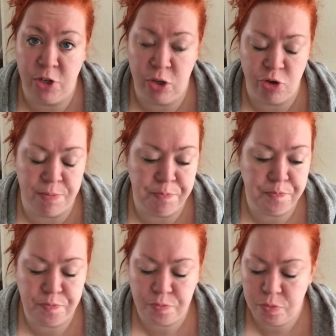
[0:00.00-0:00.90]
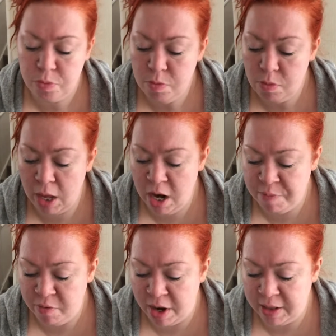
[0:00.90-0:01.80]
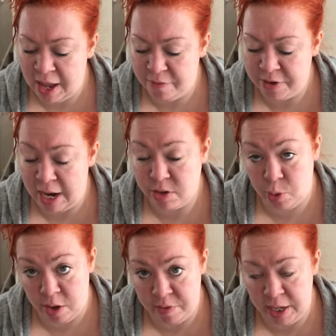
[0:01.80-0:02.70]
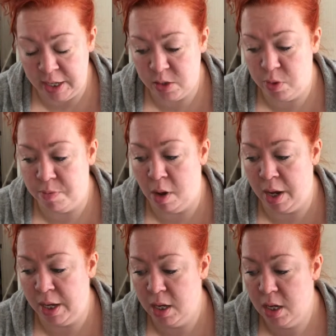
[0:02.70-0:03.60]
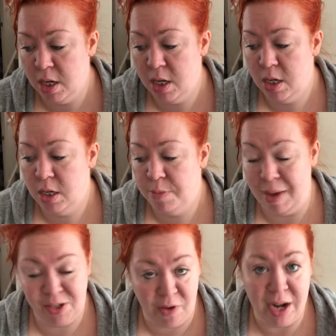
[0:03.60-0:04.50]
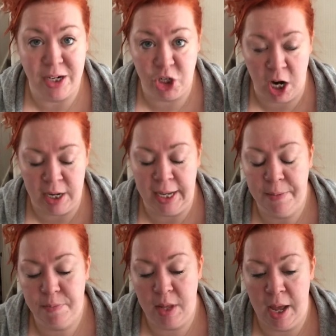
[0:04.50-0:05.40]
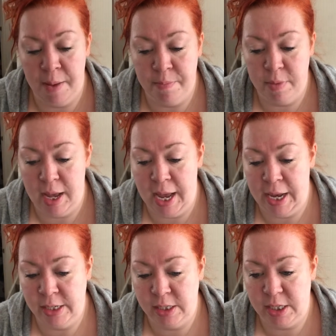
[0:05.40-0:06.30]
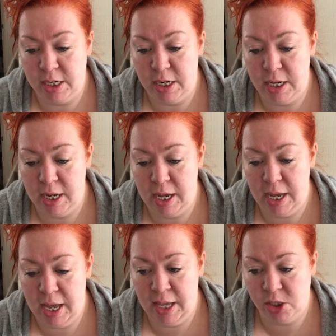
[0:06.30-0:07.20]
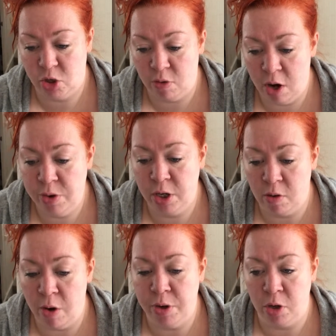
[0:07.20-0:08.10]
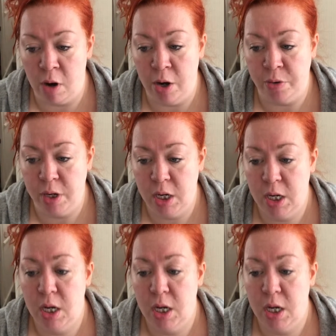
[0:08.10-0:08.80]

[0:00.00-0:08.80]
for children. And I've been running that for now 12 years with my best friend, Charlie. And it's grown and grown and grown